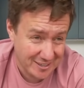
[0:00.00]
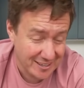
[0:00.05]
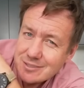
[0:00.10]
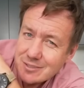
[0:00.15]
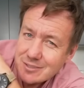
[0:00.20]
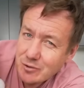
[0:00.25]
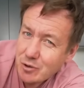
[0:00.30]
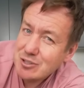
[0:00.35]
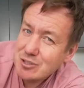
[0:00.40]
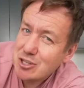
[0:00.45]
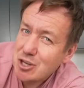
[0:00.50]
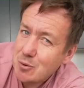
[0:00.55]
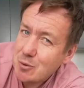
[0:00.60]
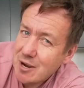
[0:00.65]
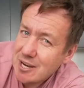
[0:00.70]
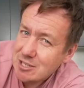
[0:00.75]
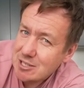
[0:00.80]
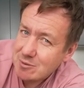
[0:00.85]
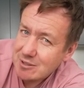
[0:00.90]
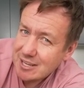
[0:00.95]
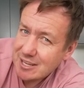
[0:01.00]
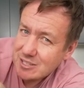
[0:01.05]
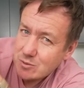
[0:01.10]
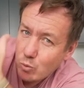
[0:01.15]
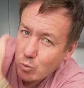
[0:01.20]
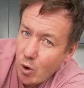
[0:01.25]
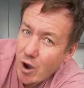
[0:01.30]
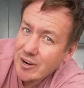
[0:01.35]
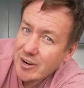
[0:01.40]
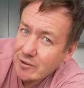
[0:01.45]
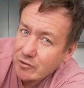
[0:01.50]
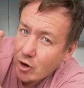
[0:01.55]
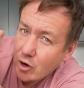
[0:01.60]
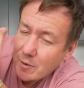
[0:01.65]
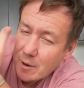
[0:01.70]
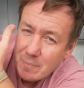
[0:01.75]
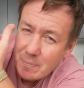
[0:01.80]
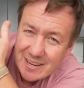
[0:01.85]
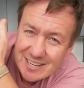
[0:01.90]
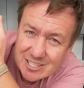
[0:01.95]
So I've gone two ways with this. One, I've got
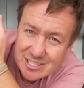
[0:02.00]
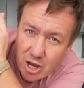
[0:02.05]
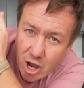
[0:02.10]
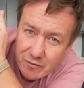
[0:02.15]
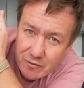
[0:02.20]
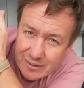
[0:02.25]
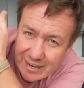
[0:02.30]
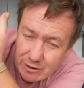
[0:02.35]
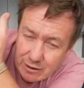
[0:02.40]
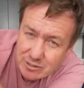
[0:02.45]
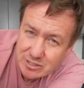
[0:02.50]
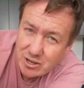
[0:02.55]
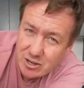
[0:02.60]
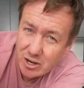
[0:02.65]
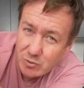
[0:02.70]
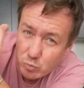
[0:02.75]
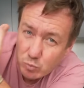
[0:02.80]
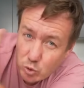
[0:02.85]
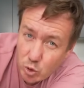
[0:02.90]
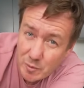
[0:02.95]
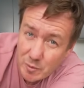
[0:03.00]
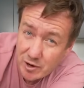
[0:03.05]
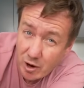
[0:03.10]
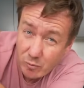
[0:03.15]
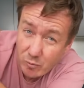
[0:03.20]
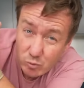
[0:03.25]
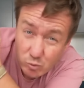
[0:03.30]
my pizza oven outside warming up